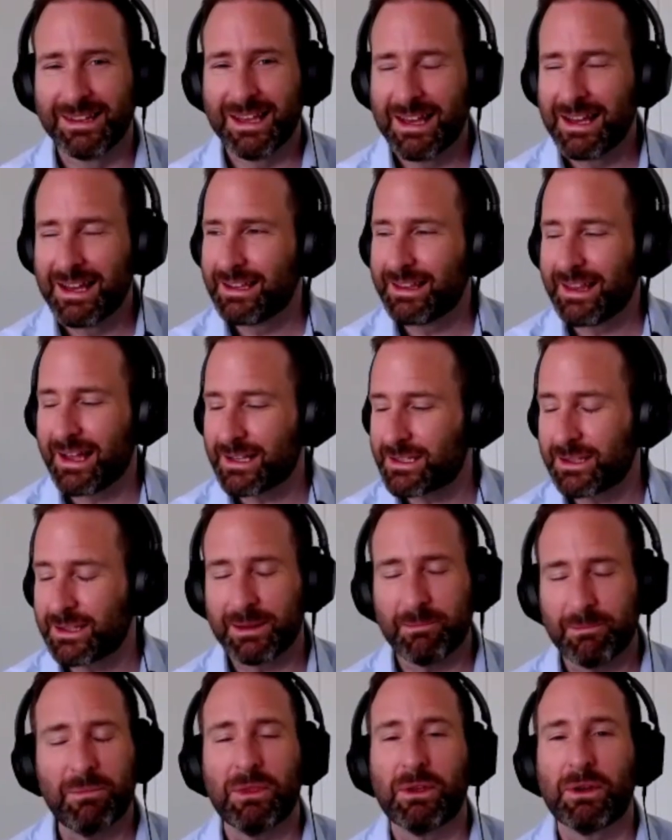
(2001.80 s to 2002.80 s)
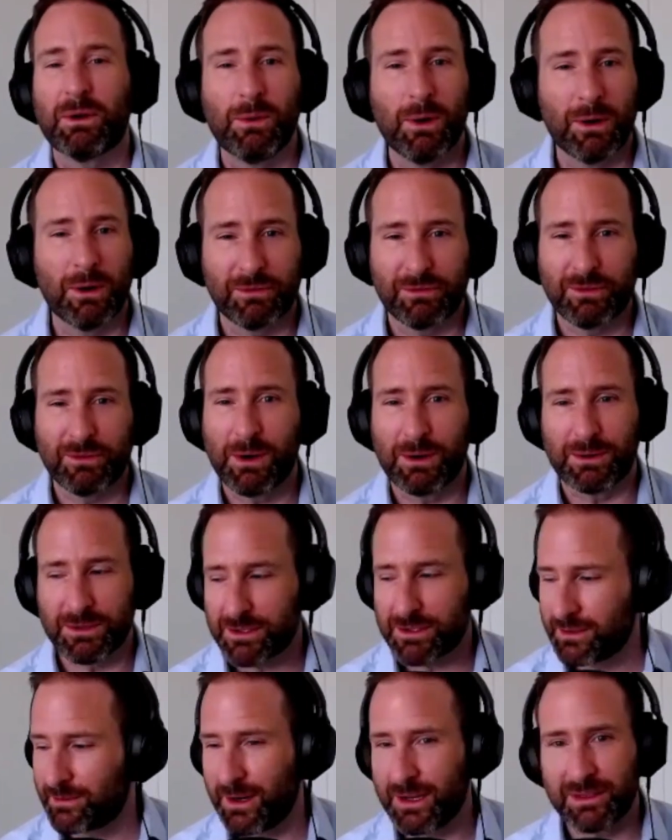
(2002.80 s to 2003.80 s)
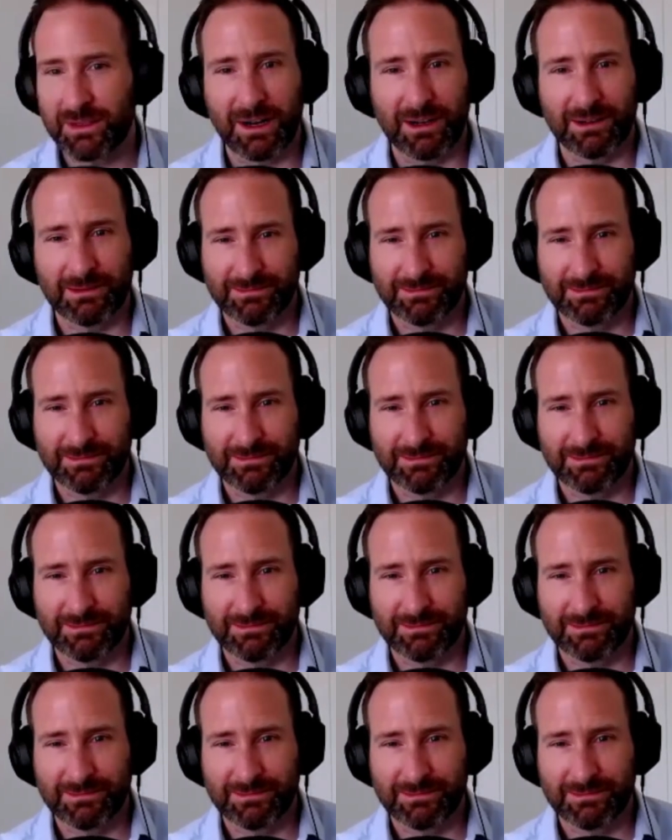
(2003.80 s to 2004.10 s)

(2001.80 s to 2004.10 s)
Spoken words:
that's the quote of quotes right there.